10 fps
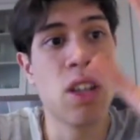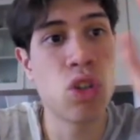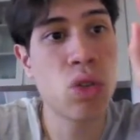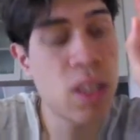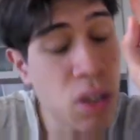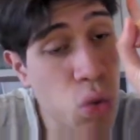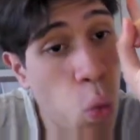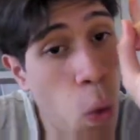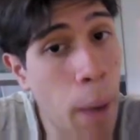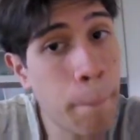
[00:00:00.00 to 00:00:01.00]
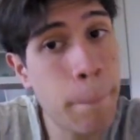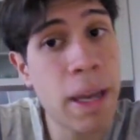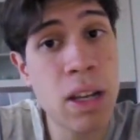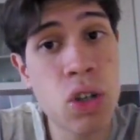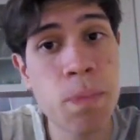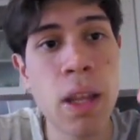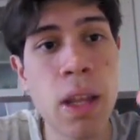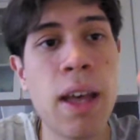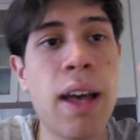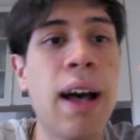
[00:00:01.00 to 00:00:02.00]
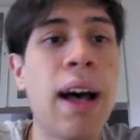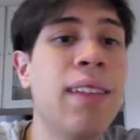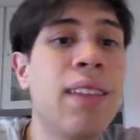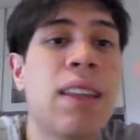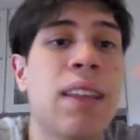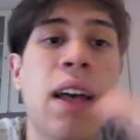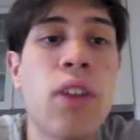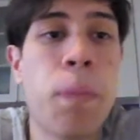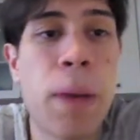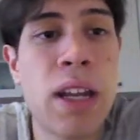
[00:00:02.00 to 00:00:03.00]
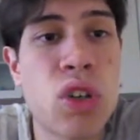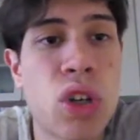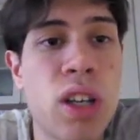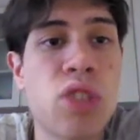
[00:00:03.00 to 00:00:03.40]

so this is one page, and the other page is